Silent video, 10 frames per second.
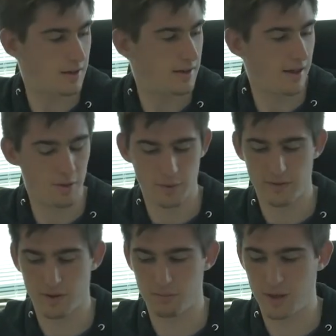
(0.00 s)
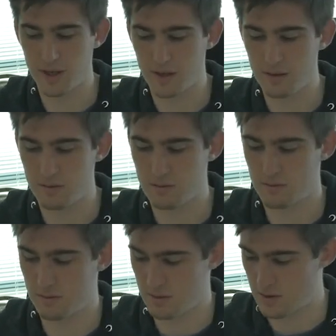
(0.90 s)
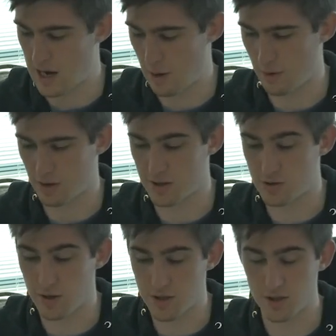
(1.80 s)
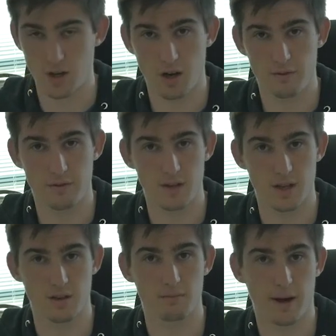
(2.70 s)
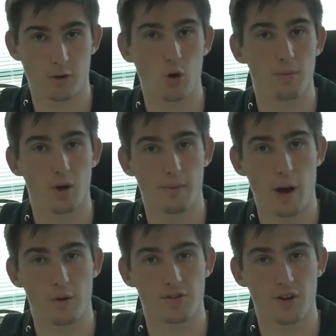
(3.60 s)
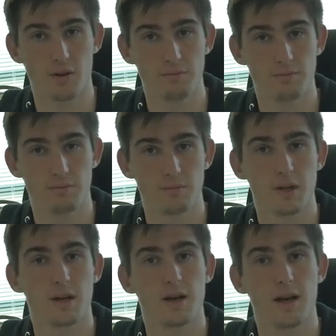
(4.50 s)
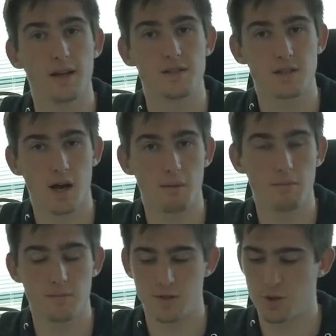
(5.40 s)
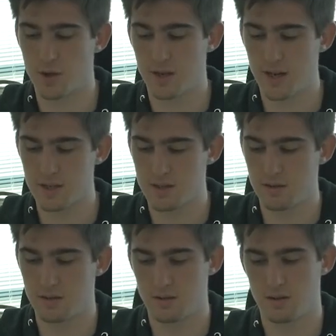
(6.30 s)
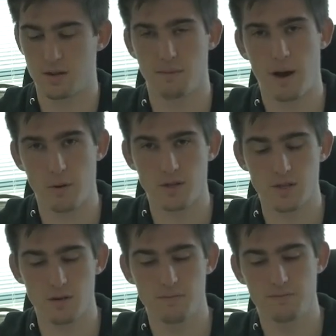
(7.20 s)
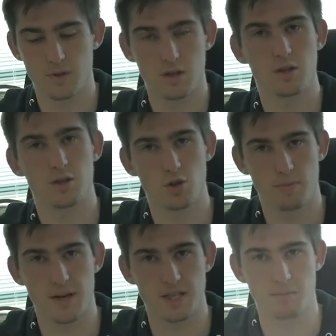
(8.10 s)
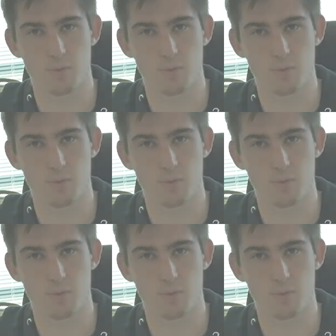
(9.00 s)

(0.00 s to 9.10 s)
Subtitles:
Now that we have completed our construction of the microbial power cell, it's time to connect the power cell to the basic